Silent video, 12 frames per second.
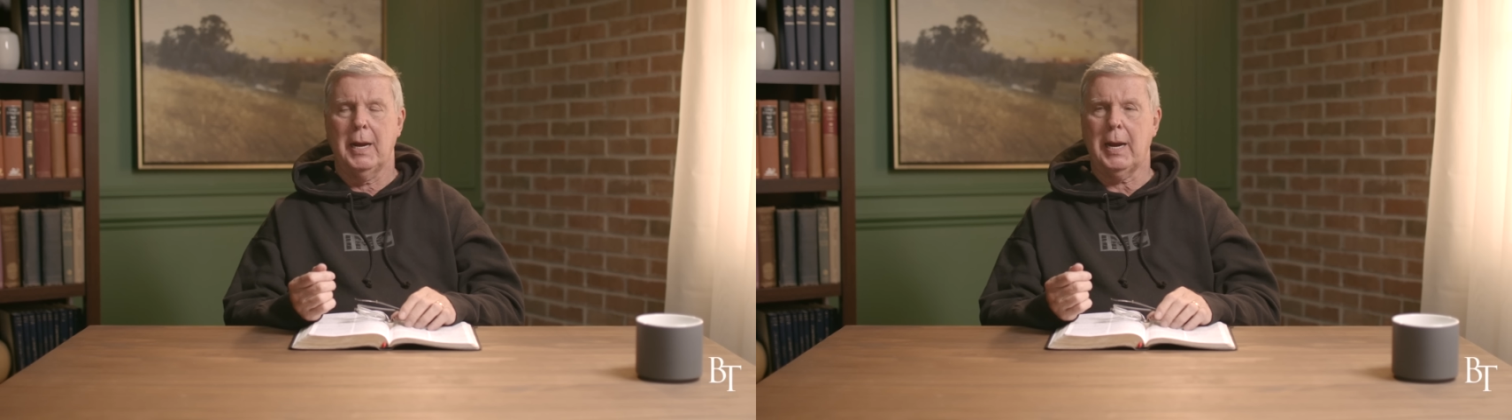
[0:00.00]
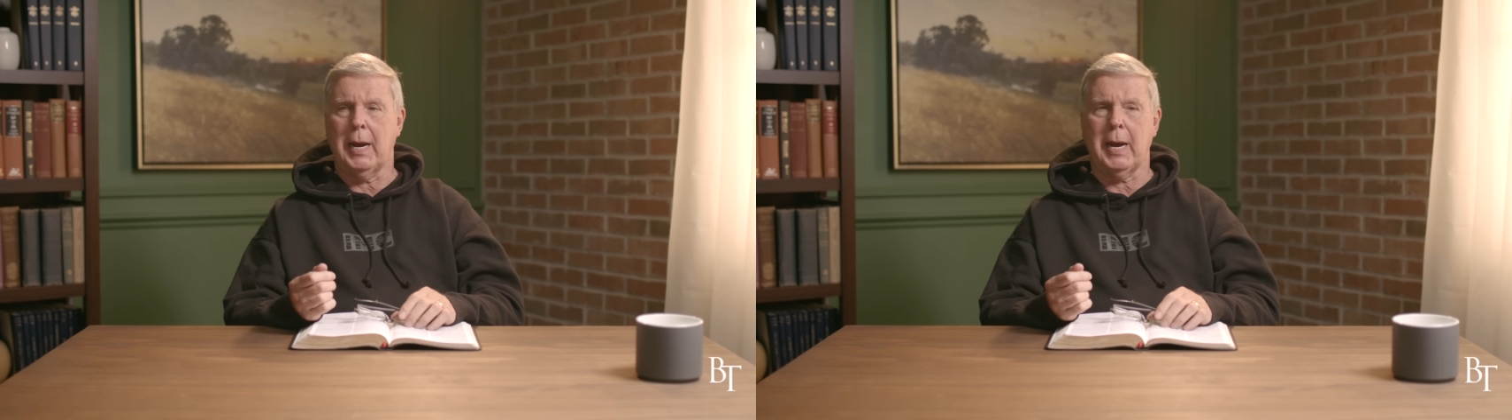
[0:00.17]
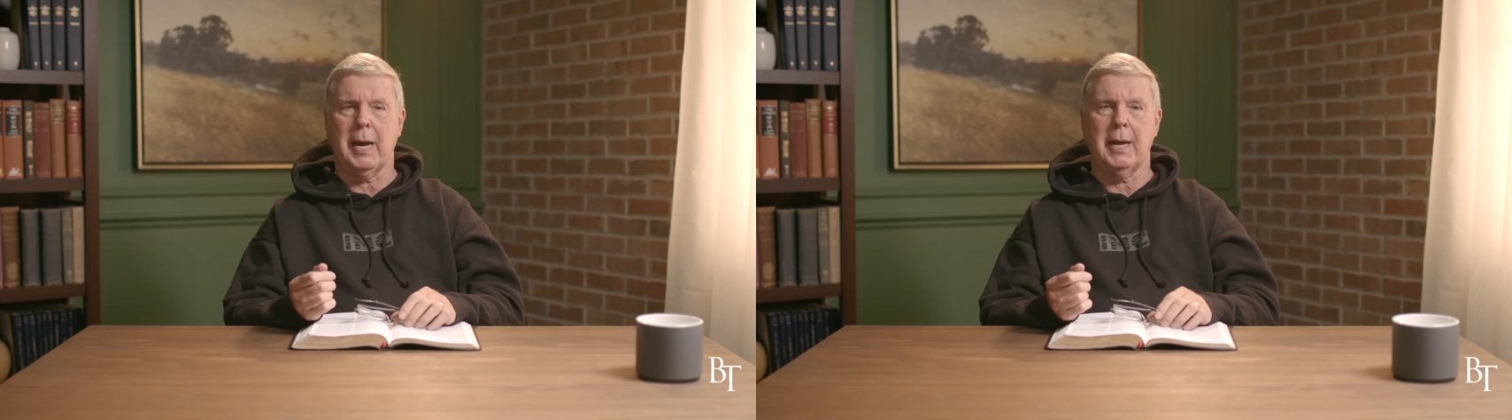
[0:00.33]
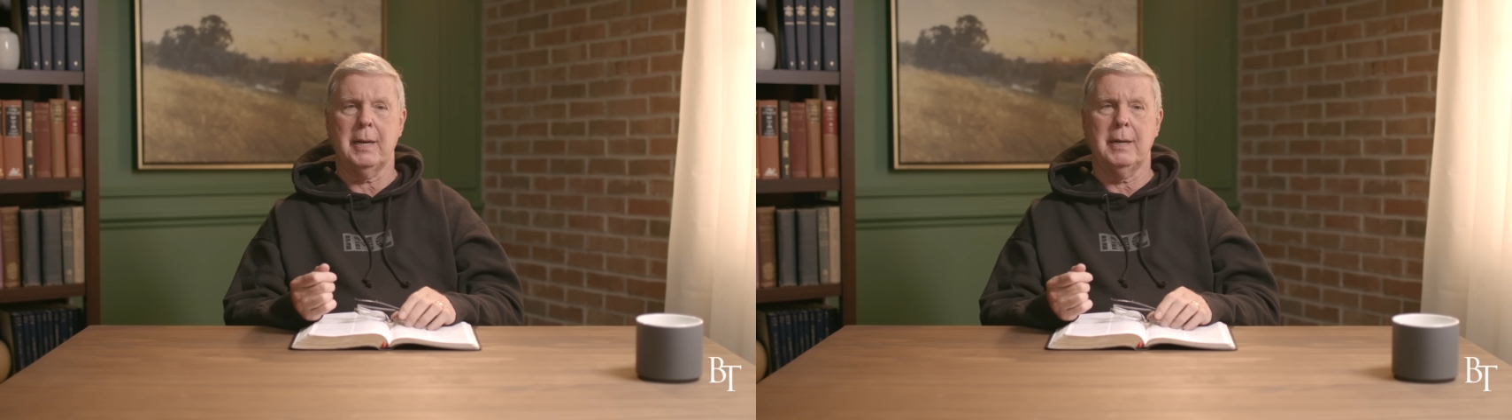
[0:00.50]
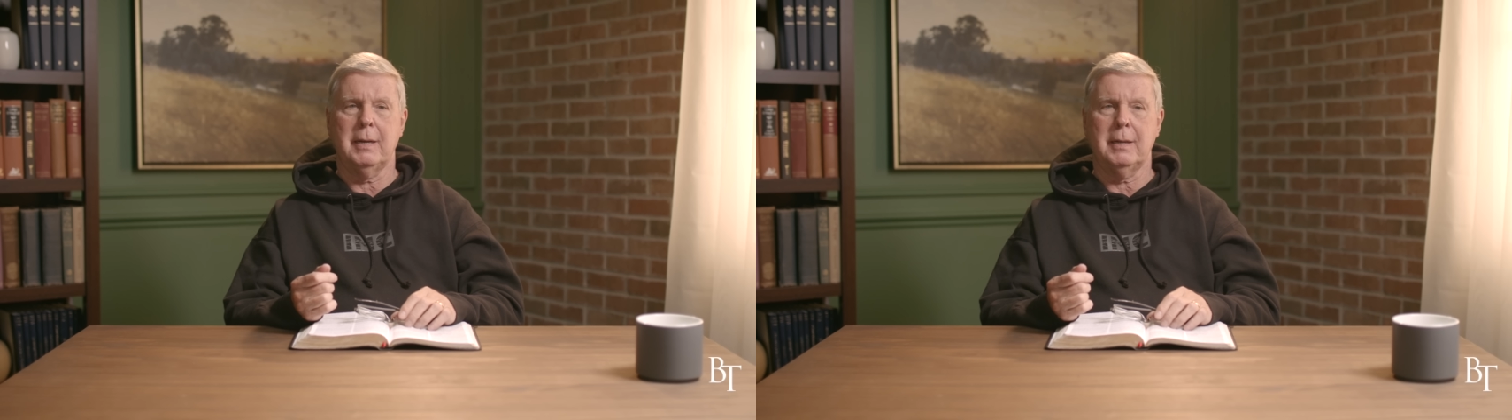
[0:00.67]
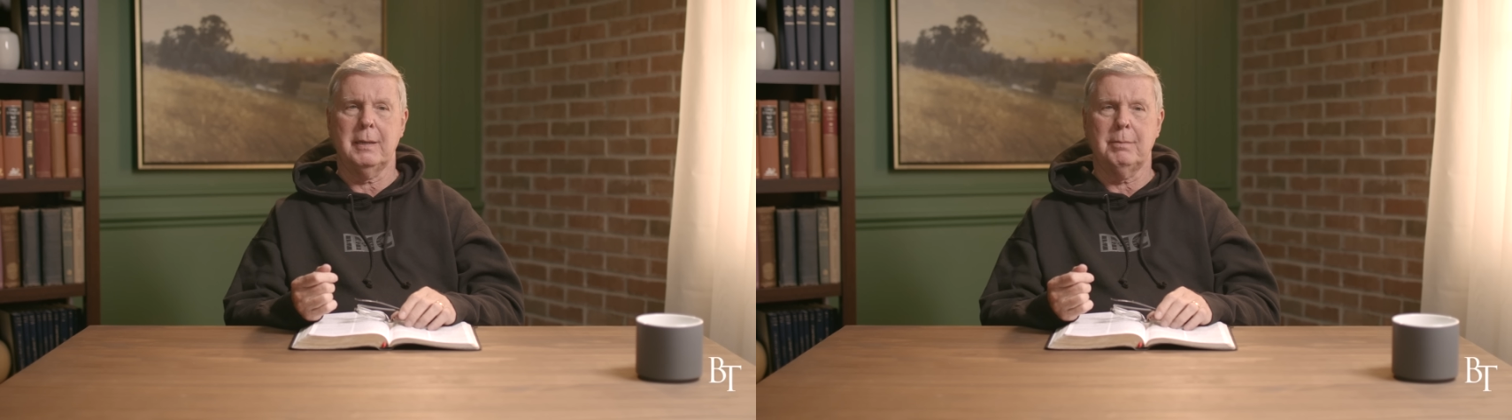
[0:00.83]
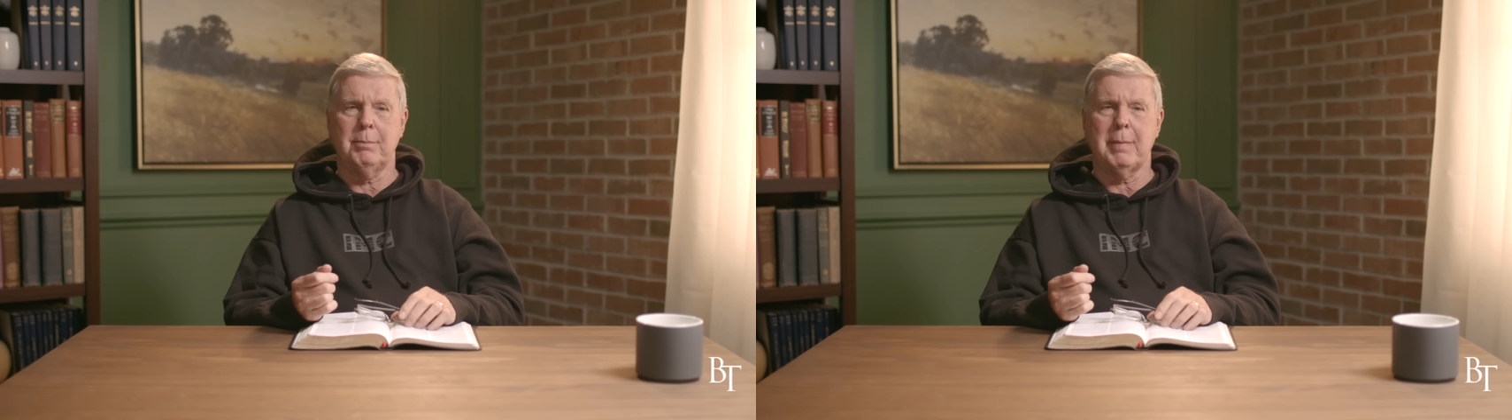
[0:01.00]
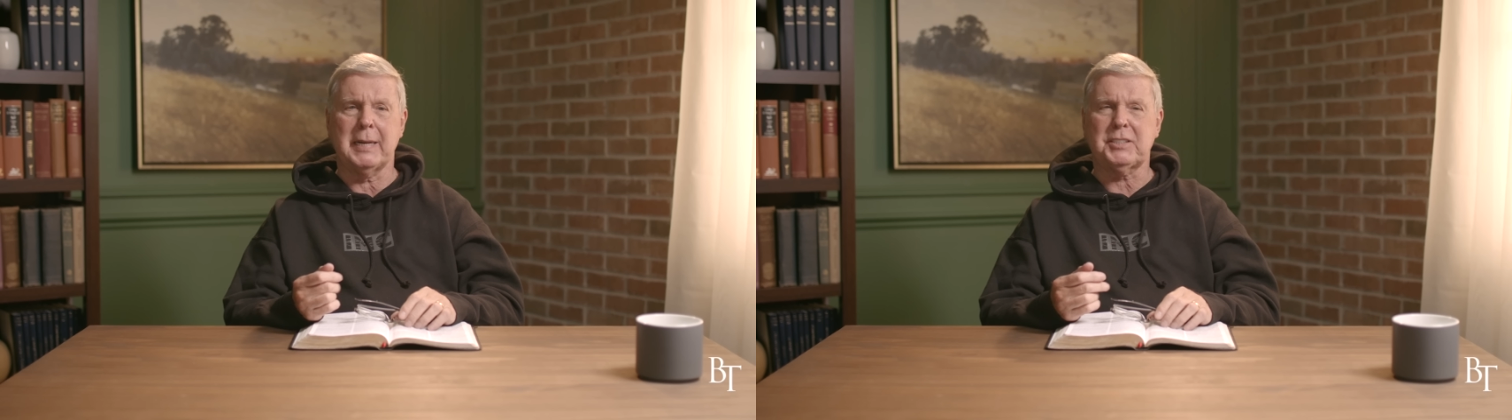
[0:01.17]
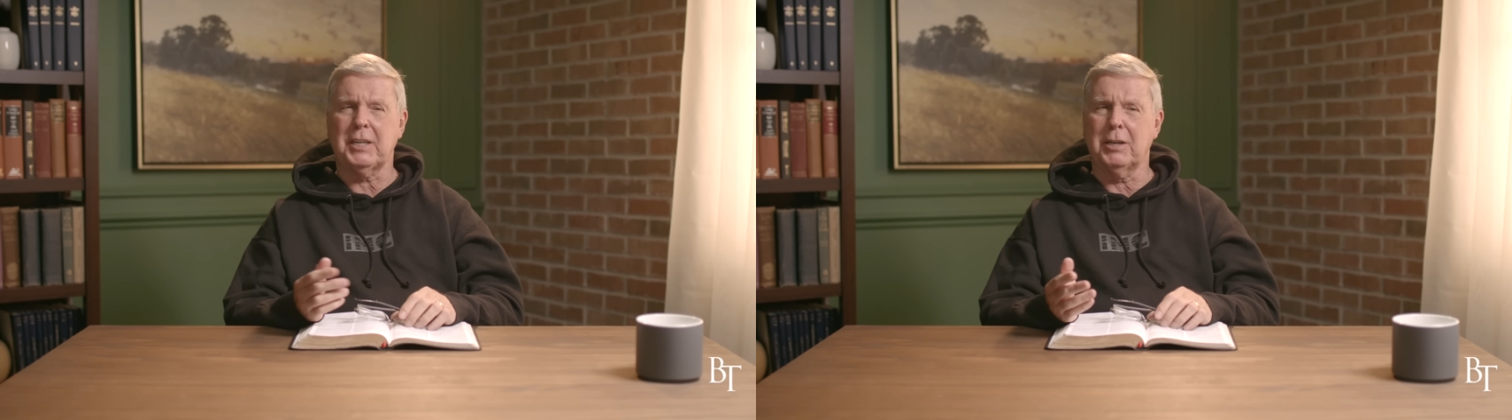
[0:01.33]
and
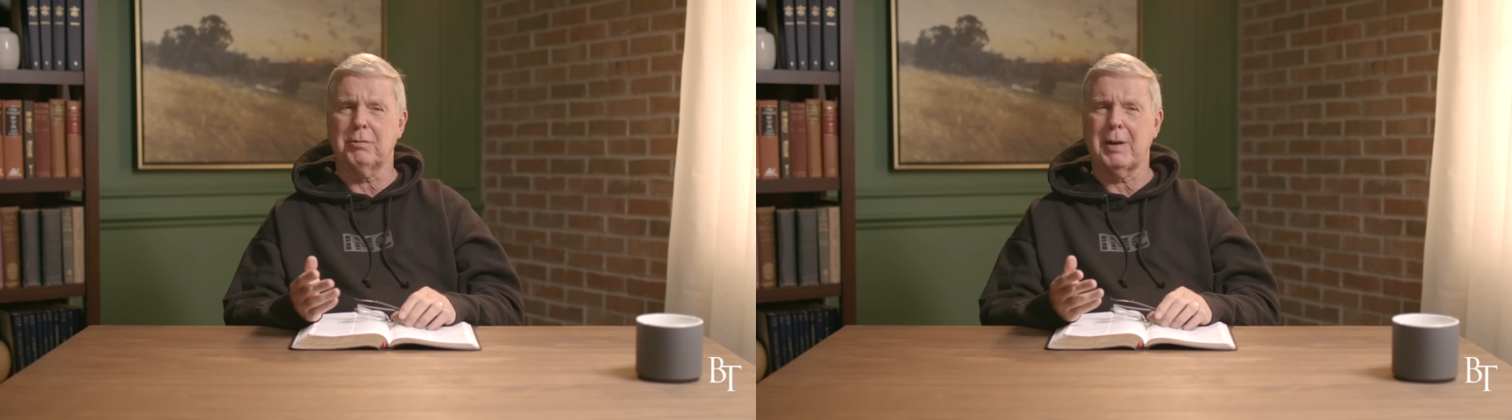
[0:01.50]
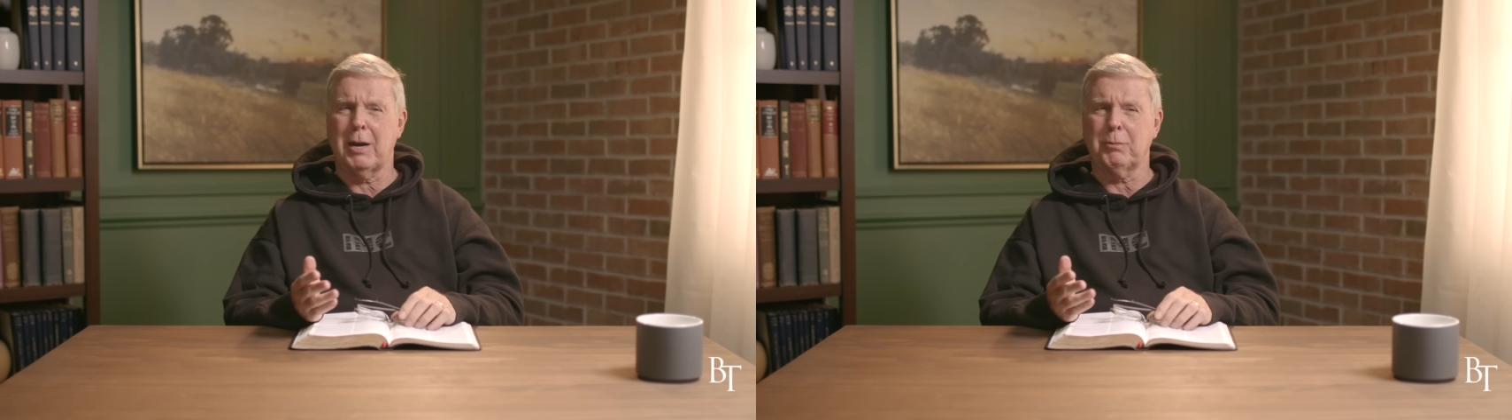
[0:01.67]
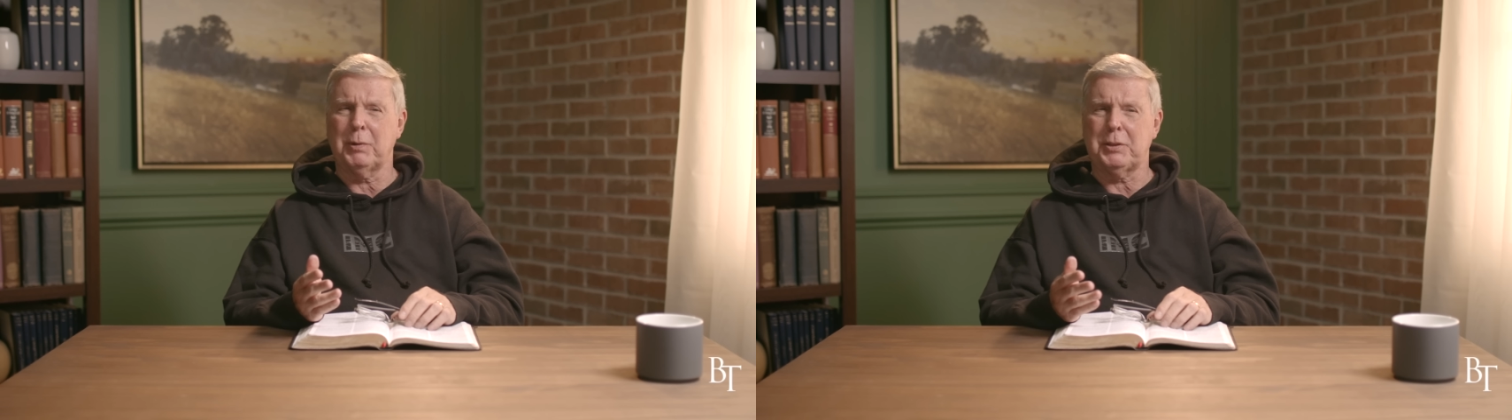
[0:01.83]
messing around